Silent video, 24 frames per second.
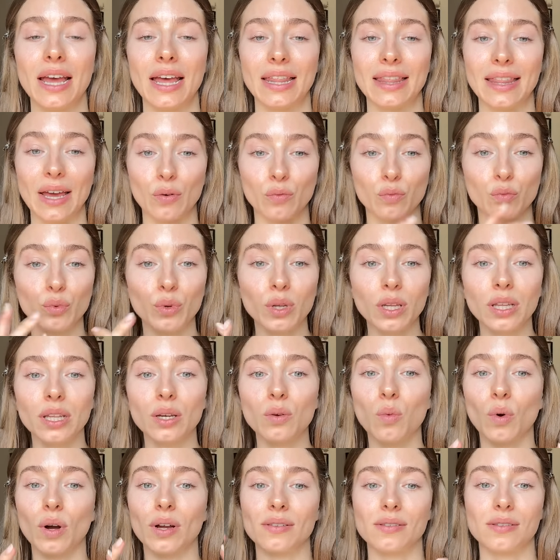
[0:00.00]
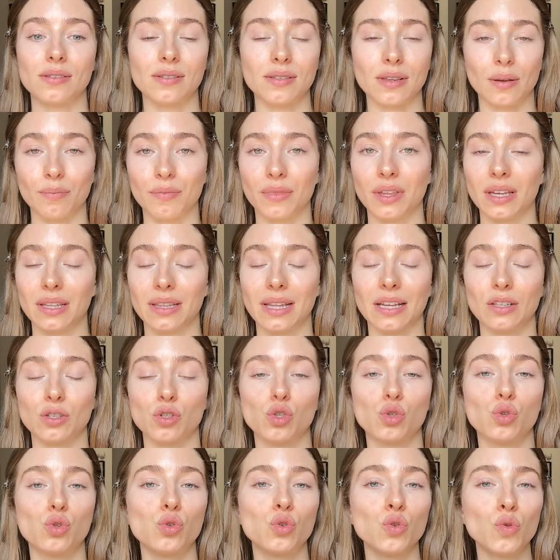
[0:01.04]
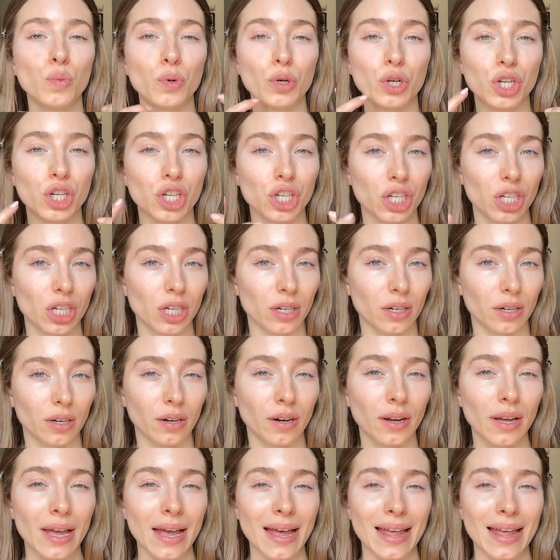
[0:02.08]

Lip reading: that really wants something that's super sheer,